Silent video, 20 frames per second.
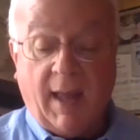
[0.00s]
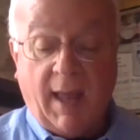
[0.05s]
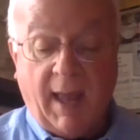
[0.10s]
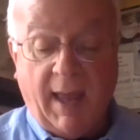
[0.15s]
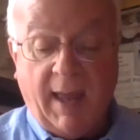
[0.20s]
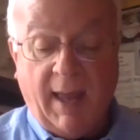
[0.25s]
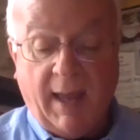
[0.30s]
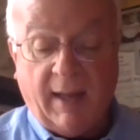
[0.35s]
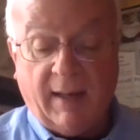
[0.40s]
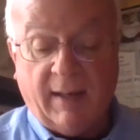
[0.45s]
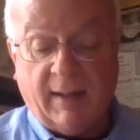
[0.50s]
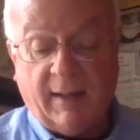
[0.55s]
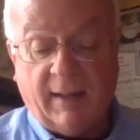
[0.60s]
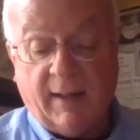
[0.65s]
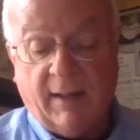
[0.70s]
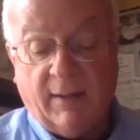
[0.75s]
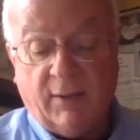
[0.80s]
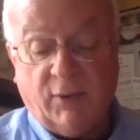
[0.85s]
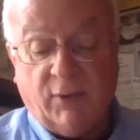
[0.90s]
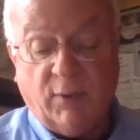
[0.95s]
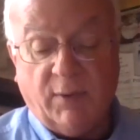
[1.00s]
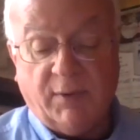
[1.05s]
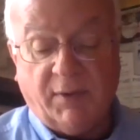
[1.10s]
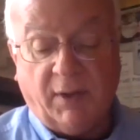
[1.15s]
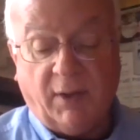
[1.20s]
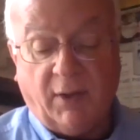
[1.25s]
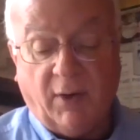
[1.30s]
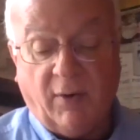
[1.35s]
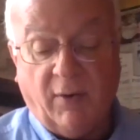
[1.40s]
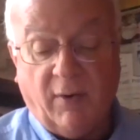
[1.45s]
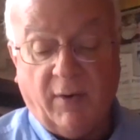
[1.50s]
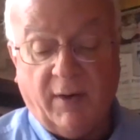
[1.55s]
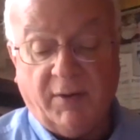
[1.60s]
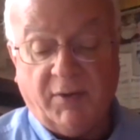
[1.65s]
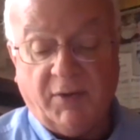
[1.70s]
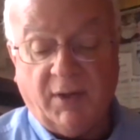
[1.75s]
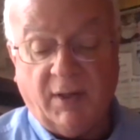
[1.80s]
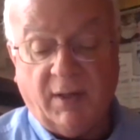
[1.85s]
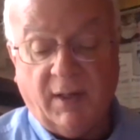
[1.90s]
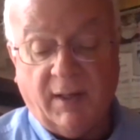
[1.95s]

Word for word: and to his encouraging